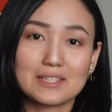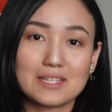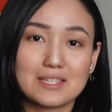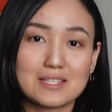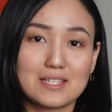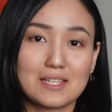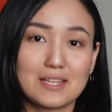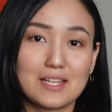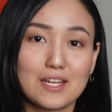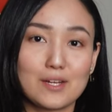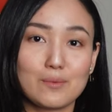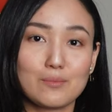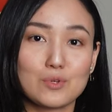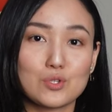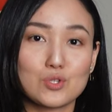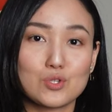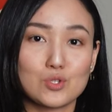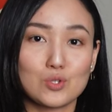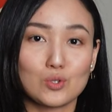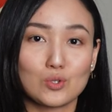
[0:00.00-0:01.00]
It's a little
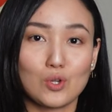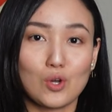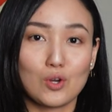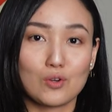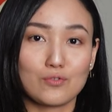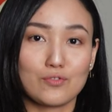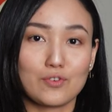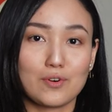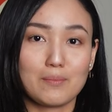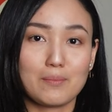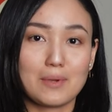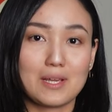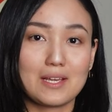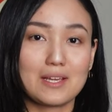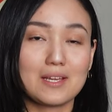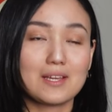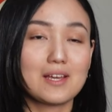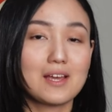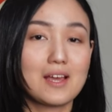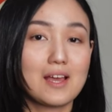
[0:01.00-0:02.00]
bit too long for
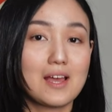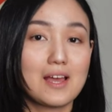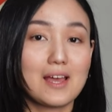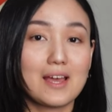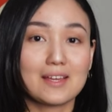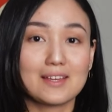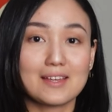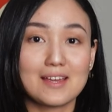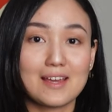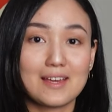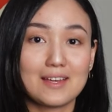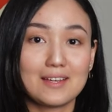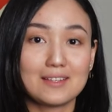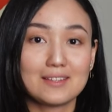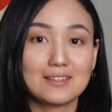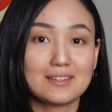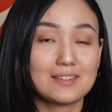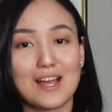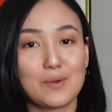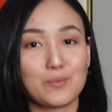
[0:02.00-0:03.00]
me.
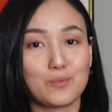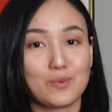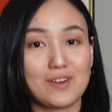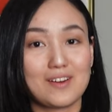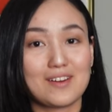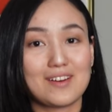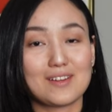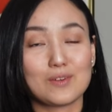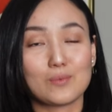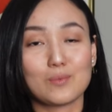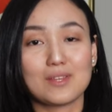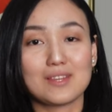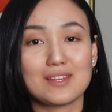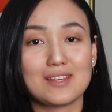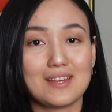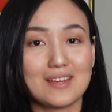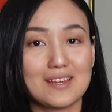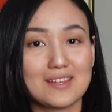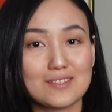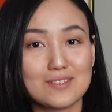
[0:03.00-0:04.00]
Again, I'm wearing with the
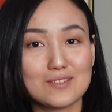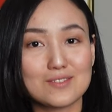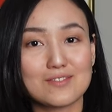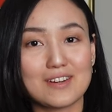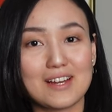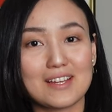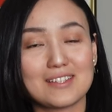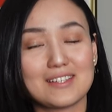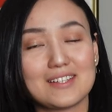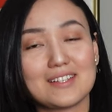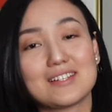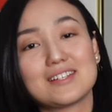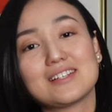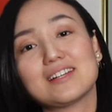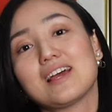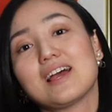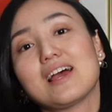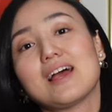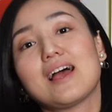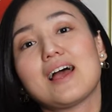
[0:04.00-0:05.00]
heels right here
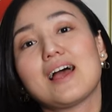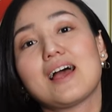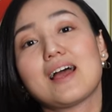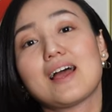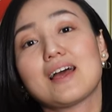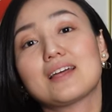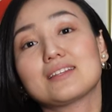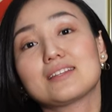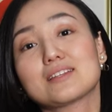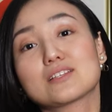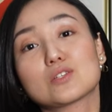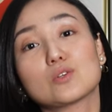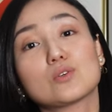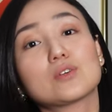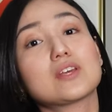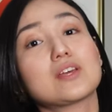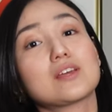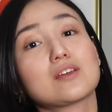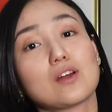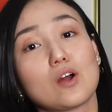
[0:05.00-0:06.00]
and it's
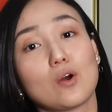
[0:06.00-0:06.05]
looking